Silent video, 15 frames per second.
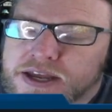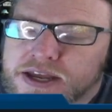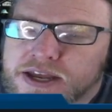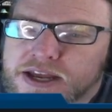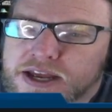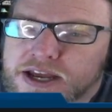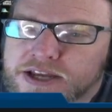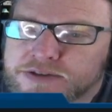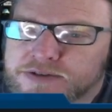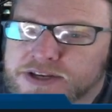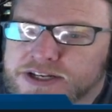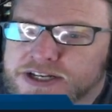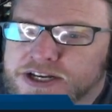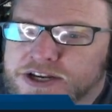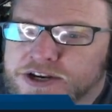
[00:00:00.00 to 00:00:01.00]
As we
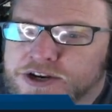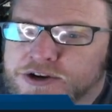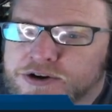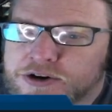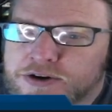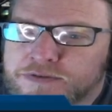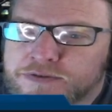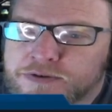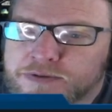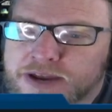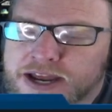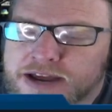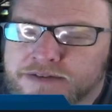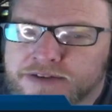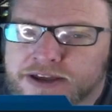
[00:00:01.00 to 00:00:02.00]
continue to go over, we
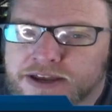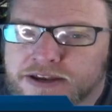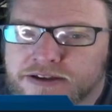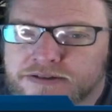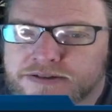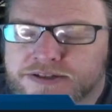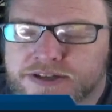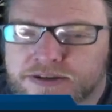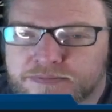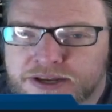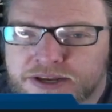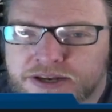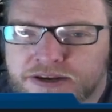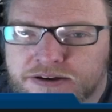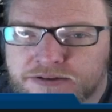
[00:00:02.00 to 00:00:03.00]
have a
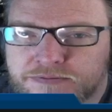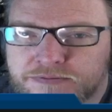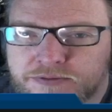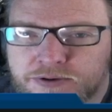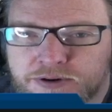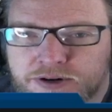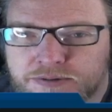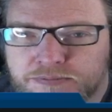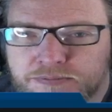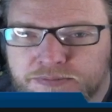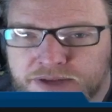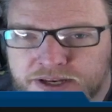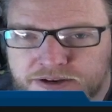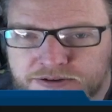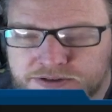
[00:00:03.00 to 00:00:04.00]
sub-menu for
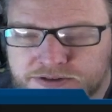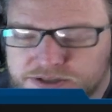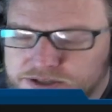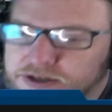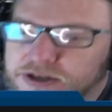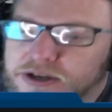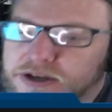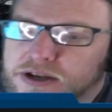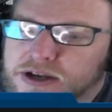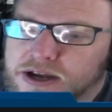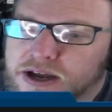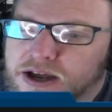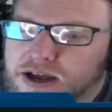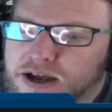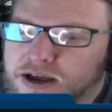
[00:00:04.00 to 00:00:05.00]
menus.
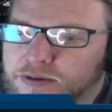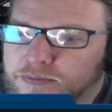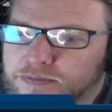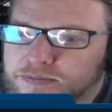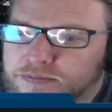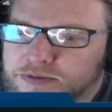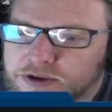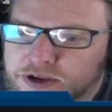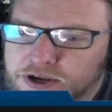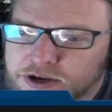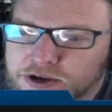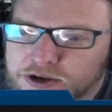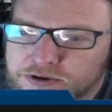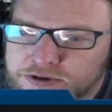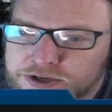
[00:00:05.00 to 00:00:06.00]
You can
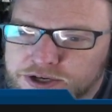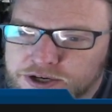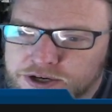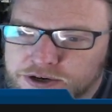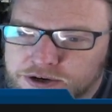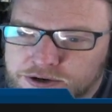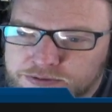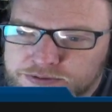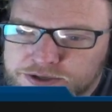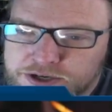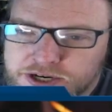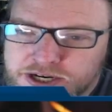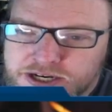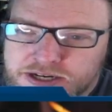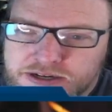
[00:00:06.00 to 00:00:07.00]
go to your home
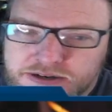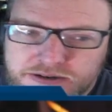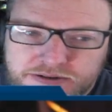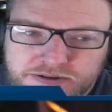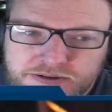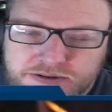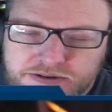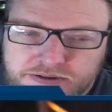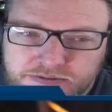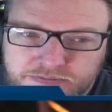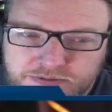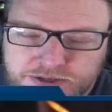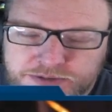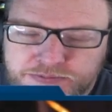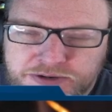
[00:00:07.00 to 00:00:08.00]
screen,
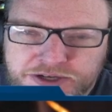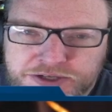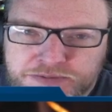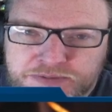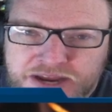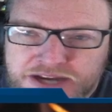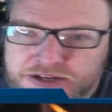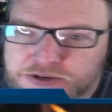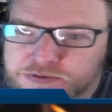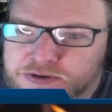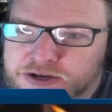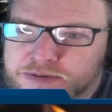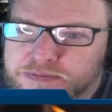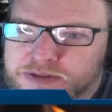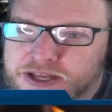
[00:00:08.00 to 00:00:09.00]
which brings you back to
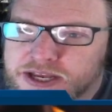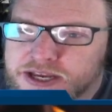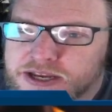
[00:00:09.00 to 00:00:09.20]
Quick Play,